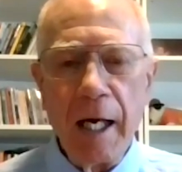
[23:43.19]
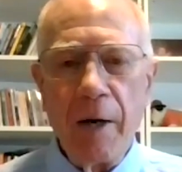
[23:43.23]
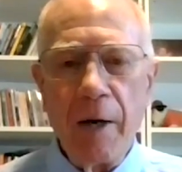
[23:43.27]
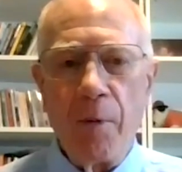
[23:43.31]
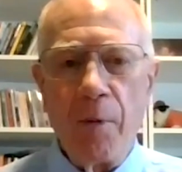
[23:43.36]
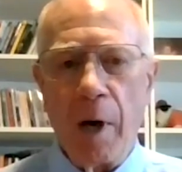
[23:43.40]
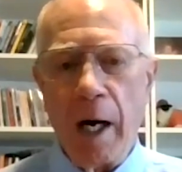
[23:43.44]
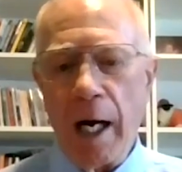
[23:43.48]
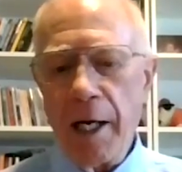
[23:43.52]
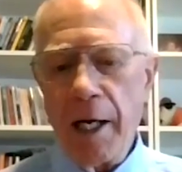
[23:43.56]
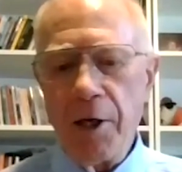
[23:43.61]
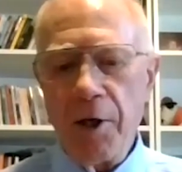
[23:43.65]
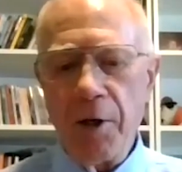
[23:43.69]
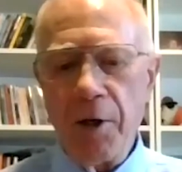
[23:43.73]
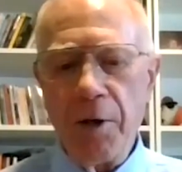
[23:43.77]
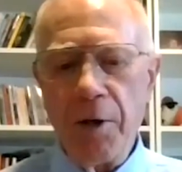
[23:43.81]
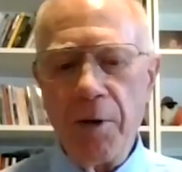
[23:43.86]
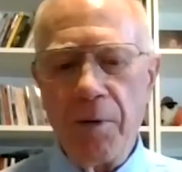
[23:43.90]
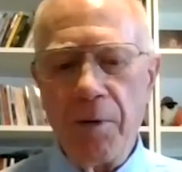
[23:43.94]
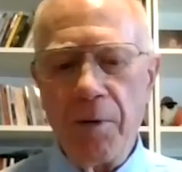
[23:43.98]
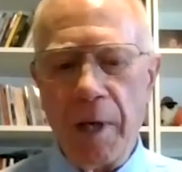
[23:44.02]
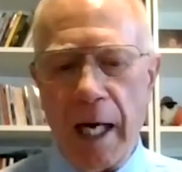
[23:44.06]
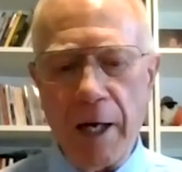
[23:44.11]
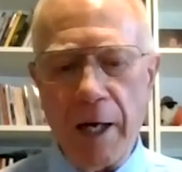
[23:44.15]
What I
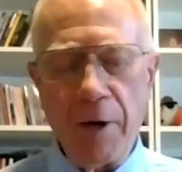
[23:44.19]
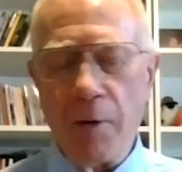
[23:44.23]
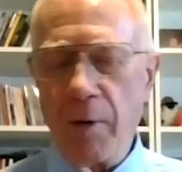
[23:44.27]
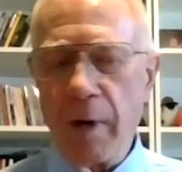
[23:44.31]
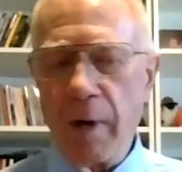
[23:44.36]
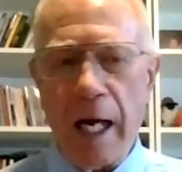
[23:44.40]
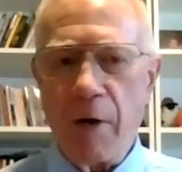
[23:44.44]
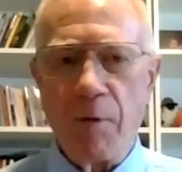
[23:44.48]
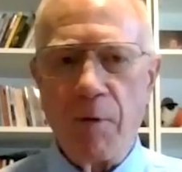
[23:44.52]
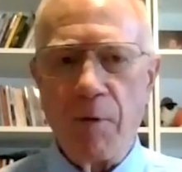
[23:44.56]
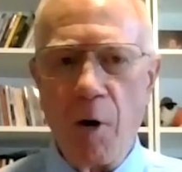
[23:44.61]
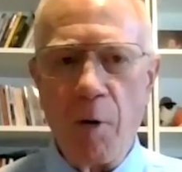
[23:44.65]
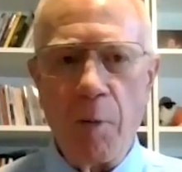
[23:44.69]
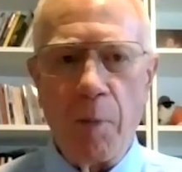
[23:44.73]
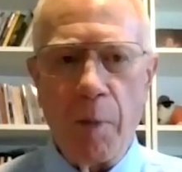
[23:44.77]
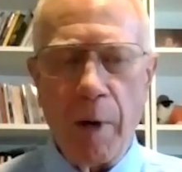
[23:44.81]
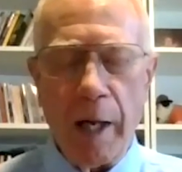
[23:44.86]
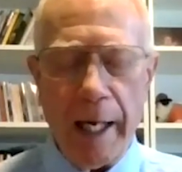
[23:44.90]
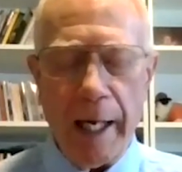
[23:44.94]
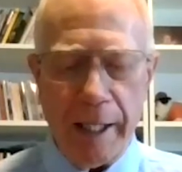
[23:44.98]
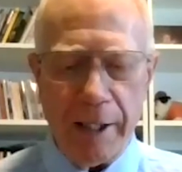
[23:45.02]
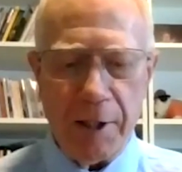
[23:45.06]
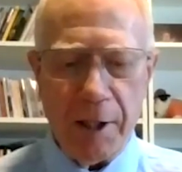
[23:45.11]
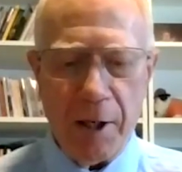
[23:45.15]
do, I don't like role
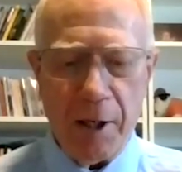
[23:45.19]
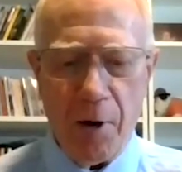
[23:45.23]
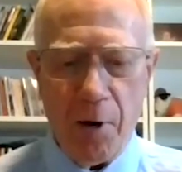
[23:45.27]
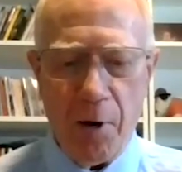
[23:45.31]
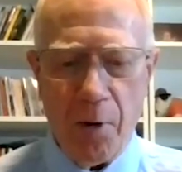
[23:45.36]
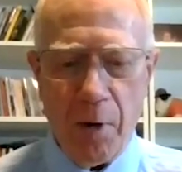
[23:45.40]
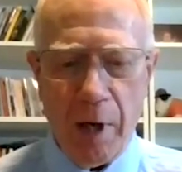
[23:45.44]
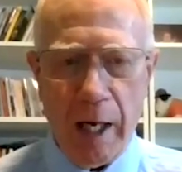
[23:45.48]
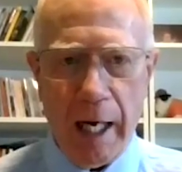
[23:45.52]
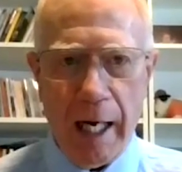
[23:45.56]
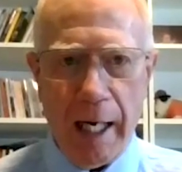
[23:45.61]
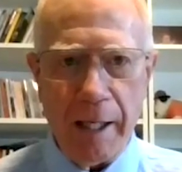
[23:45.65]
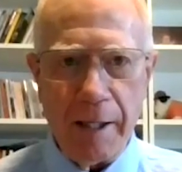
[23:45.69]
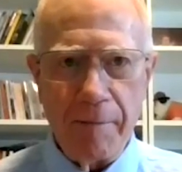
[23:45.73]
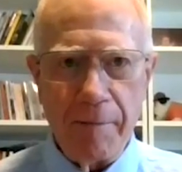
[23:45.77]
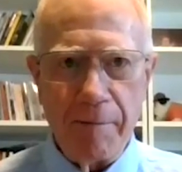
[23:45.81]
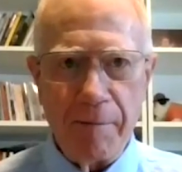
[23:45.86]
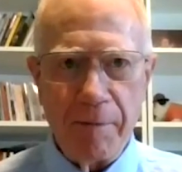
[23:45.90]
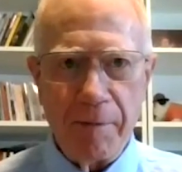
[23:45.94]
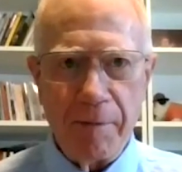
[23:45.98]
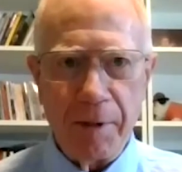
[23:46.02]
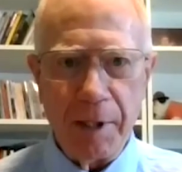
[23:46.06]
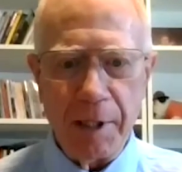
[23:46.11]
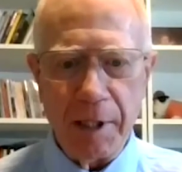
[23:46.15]
plays a whole lot
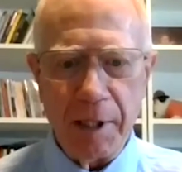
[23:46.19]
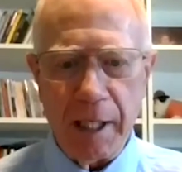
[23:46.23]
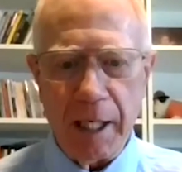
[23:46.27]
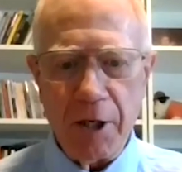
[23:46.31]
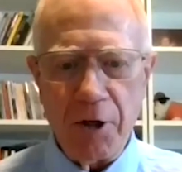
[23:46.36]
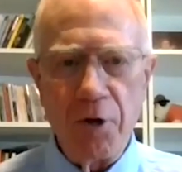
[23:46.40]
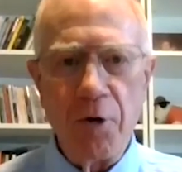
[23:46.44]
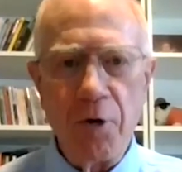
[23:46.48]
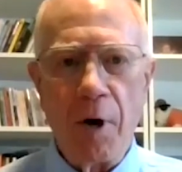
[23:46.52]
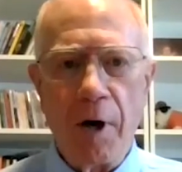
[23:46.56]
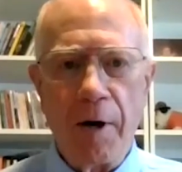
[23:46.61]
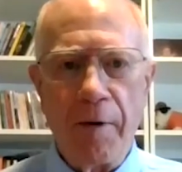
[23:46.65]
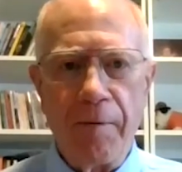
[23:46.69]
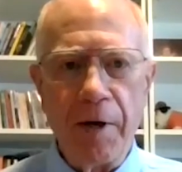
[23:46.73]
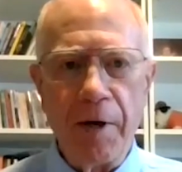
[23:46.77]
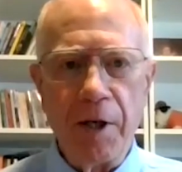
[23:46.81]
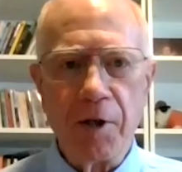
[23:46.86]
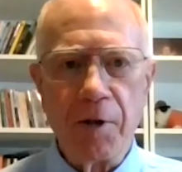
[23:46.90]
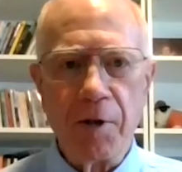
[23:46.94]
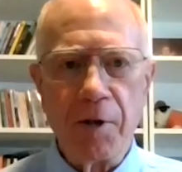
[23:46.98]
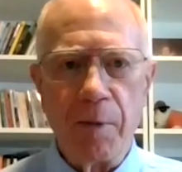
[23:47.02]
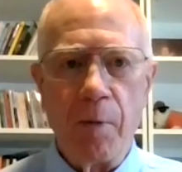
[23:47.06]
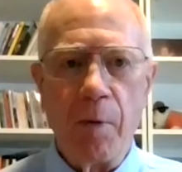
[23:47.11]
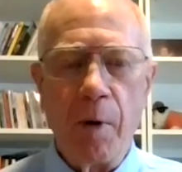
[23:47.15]
because they get too
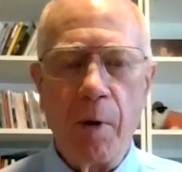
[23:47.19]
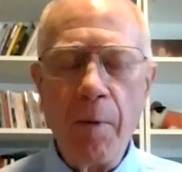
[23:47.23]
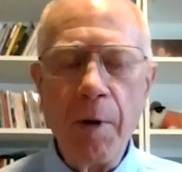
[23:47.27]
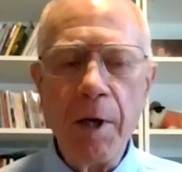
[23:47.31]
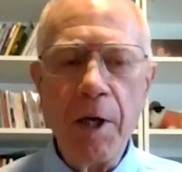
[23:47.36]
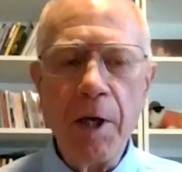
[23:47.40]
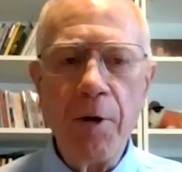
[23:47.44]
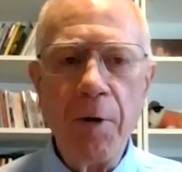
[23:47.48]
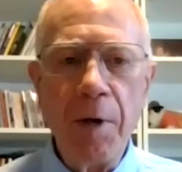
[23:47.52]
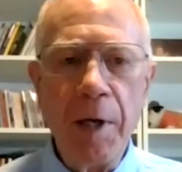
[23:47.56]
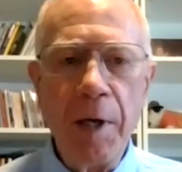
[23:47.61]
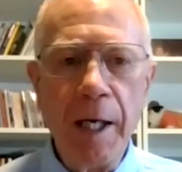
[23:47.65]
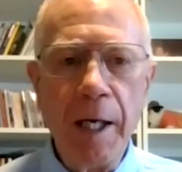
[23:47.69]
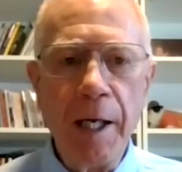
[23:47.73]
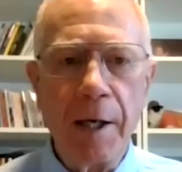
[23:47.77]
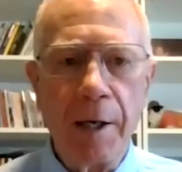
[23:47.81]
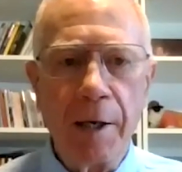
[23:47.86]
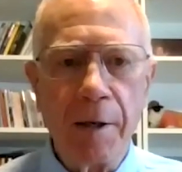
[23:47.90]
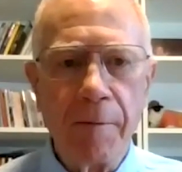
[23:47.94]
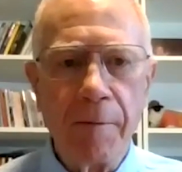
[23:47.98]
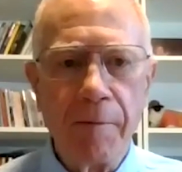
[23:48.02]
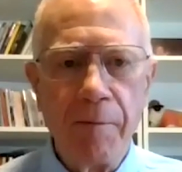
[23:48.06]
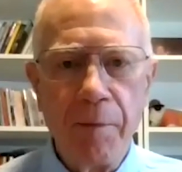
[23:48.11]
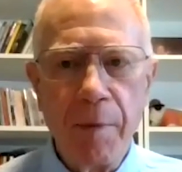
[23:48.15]
artificial. But what we do
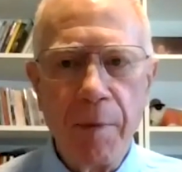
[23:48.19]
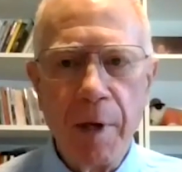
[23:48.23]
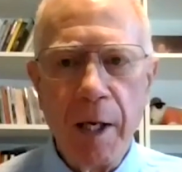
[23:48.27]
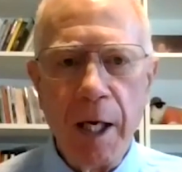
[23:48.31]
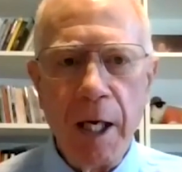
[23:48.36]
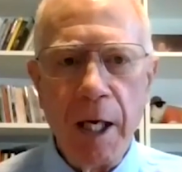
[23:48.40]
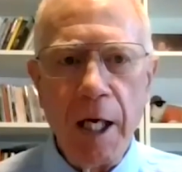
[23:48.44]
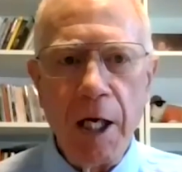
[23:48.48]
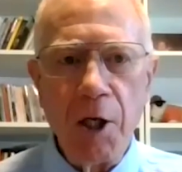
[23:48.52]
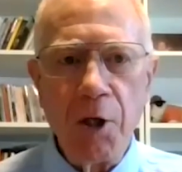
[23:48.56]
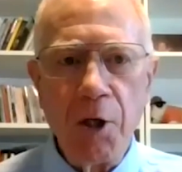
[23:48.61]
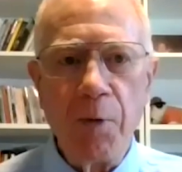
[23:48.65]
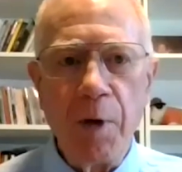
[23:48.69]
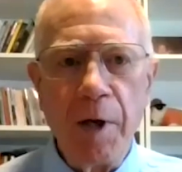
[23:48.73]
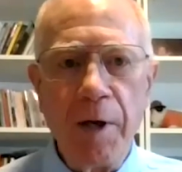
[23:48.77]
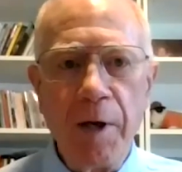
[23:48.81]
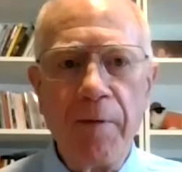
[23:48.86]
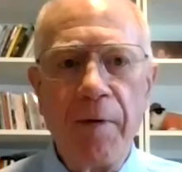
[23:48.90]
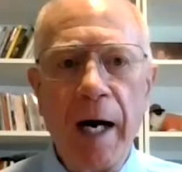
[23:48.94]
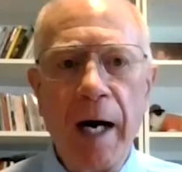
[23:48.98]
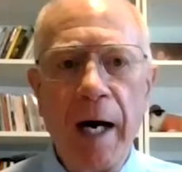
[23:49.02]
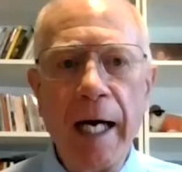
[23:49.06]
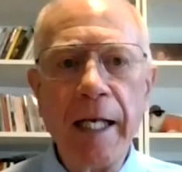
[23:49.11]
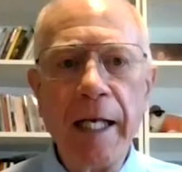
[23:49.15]
here is we
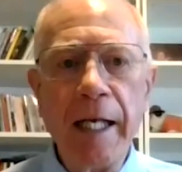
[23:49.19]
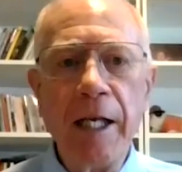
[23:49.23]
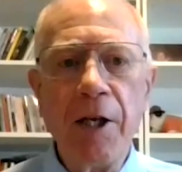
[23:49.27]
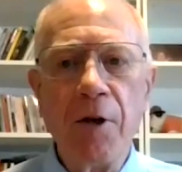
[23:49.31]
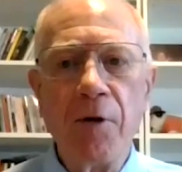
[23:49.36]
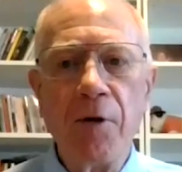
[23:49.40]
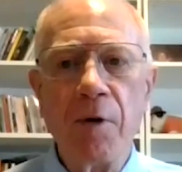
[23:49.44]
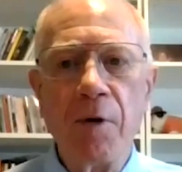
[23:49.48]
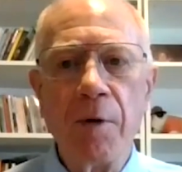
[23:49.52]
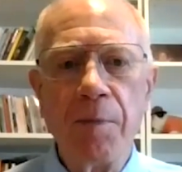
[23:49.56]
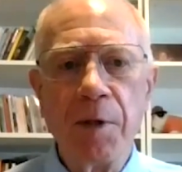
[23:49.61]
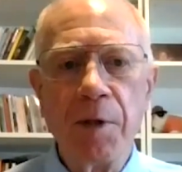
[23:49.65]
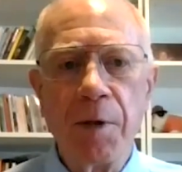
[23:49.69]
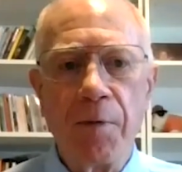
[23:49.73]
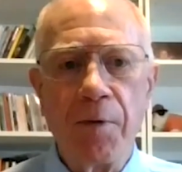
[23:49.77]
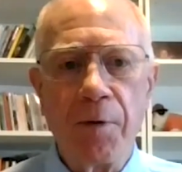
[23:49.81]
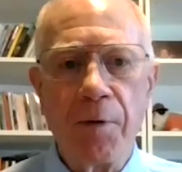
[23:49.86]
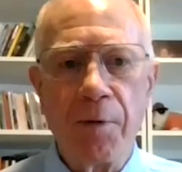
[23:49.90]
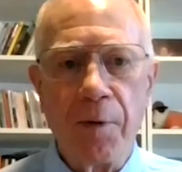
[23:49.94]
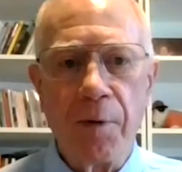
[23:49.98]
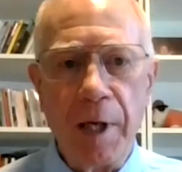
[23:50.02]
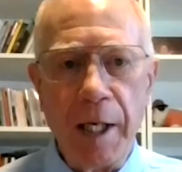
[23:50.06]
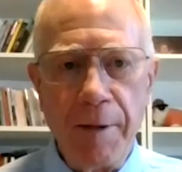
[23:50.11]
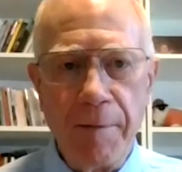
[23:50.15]
divide into groups of
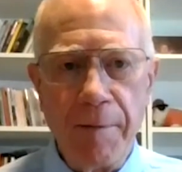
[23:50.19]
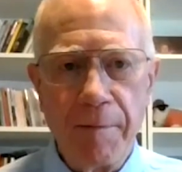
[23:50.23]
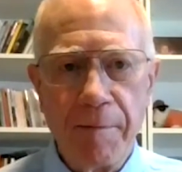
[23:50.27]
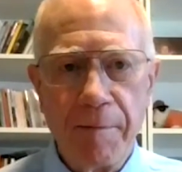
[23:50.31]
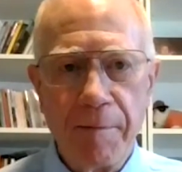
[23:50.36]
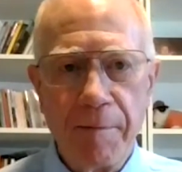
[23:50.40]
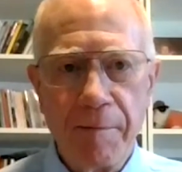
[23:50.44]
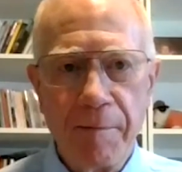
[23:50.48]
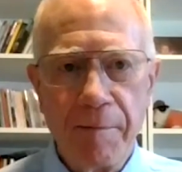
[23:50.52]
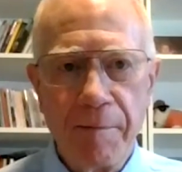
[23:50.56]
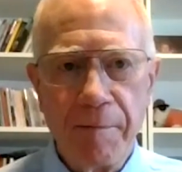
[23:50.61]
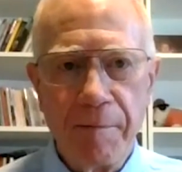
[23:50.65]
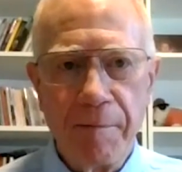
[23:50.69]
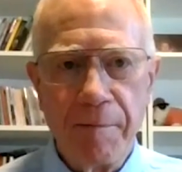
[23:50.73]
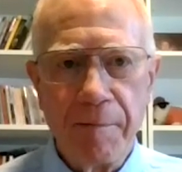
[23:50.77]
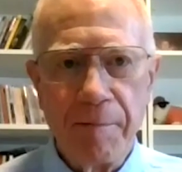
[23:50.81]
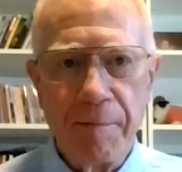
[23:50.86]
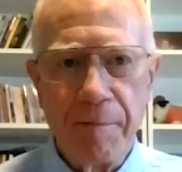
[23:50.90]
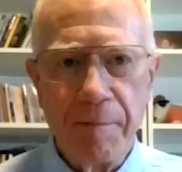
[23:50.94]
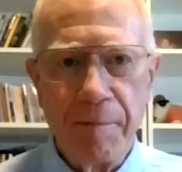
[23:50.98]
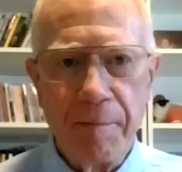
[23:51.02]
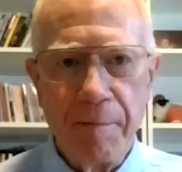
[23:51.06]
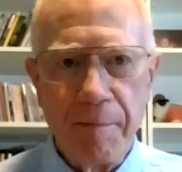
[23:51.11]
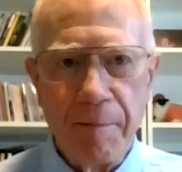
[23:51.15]
3
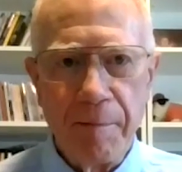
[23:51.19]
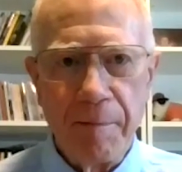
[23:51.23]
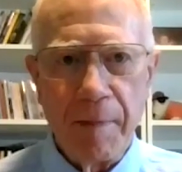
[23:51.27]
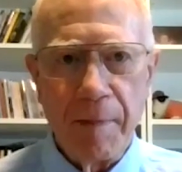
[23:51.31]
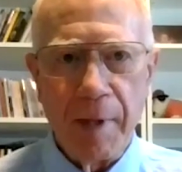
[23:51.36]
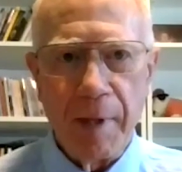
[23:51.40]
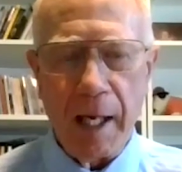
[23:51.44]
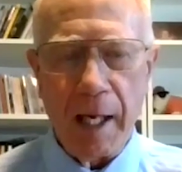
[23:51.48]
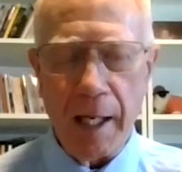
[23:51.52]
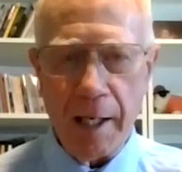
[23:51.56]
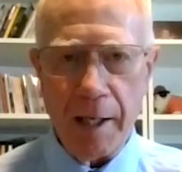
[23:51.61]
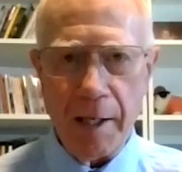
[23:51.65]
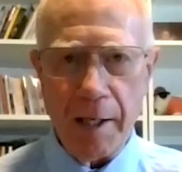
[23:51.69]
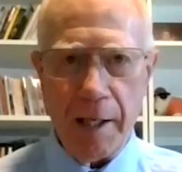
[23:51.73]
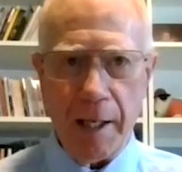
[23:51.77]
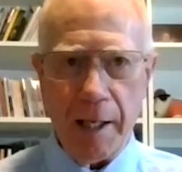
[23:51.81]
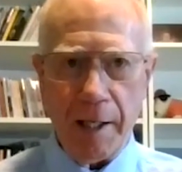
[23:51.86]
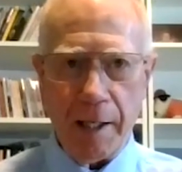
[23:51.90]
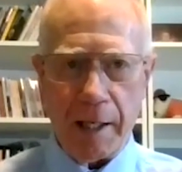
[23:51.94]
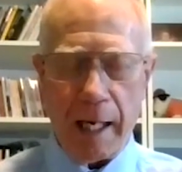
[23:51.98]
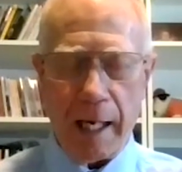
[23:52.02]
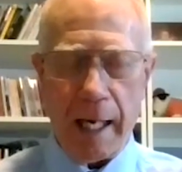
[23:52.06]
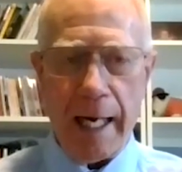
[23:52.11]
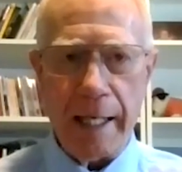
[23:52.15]
in
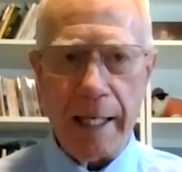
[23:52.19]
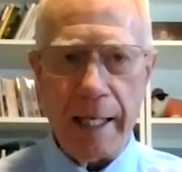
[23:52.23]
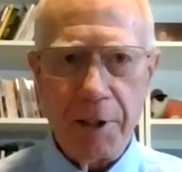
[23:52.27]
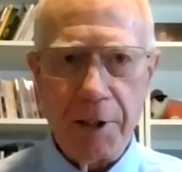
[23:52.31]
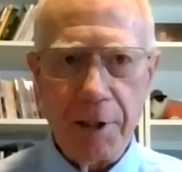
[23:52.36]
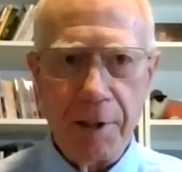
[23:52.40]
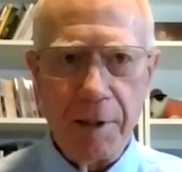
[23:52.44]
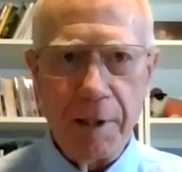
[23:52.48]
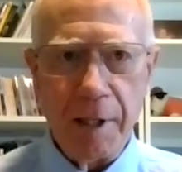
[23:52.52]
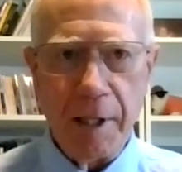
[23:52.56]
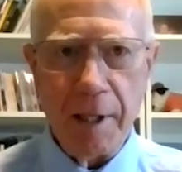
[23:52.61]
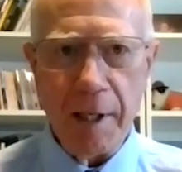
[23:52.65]
the class.